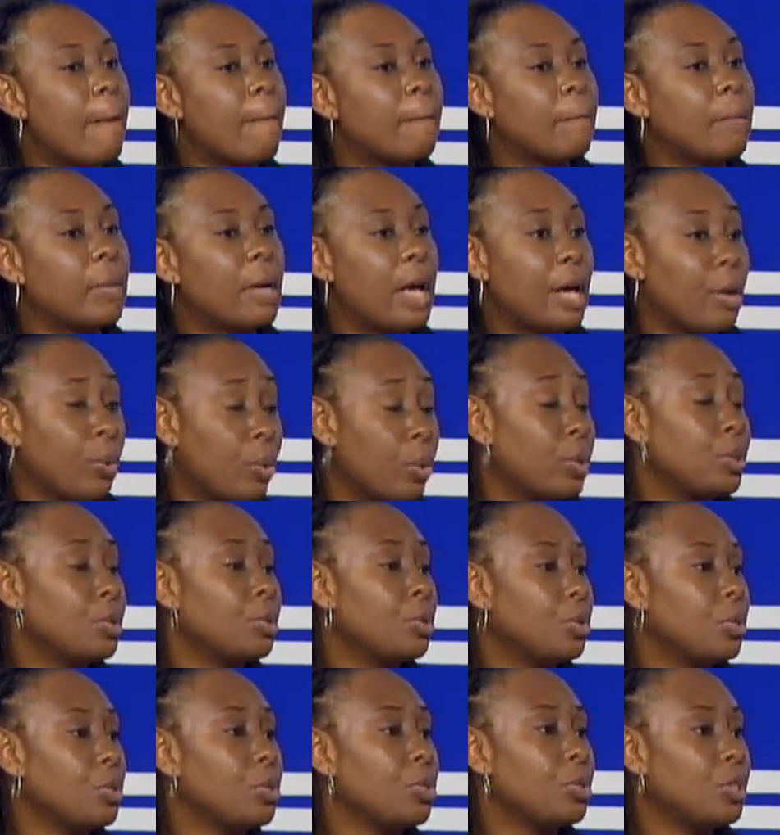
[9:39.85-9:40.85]
and also
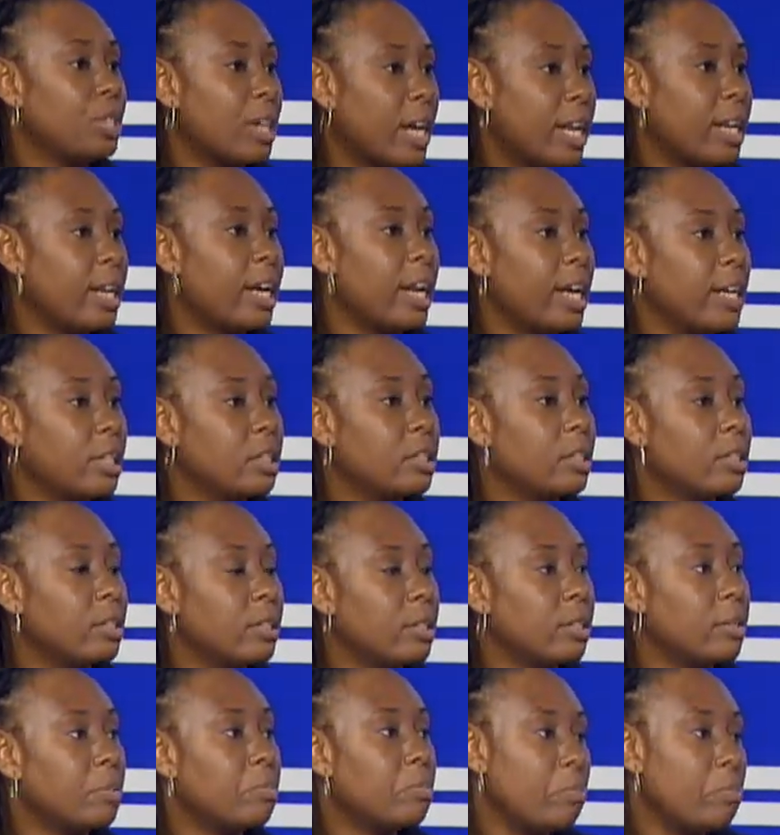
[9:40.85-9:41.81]
to shine light on a